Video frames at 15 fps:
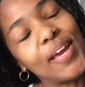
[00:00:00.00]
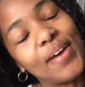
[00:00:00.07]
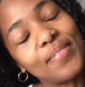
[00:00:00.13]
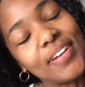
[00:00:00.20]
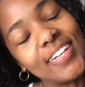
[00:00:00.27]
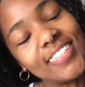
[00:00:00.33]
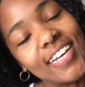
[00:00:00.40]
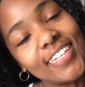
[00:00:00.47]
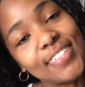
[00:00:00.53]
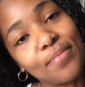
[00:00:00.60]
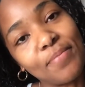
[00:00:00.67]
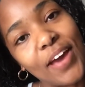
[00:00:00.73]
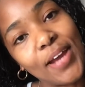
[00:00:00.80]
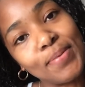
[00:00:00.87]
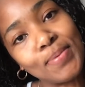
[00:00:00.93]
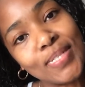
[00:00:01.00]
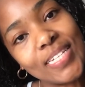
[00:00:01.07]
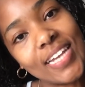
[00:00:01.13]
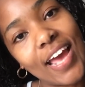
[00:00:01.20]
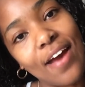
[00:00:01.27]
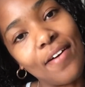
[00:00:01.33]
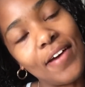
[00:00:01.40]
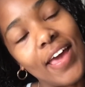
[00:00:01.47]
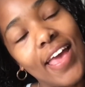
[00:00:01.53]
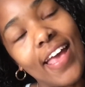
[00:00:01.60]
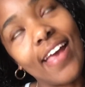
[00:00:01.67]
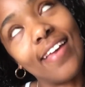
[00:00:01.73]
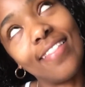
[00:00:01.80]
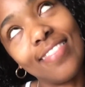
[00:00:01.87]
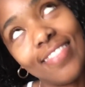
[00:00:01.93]
I'm gonna take some vitamins now
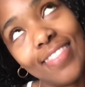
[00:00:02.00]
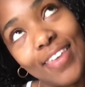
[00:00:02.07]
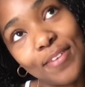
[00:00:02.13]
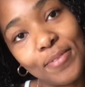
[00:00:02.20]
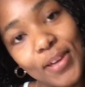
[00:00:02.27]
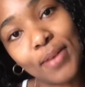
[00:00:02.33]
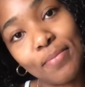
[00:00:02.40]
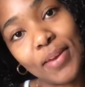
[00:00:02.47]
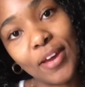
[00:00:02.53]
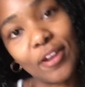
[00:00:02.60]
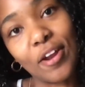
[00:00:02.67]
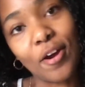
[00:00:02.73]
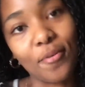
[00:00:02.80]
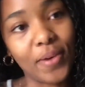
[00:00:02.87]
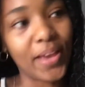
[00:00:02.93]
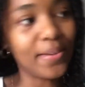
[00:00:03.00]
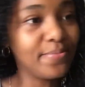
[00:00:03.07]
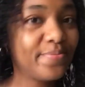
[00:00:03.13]
and then we could be on our way.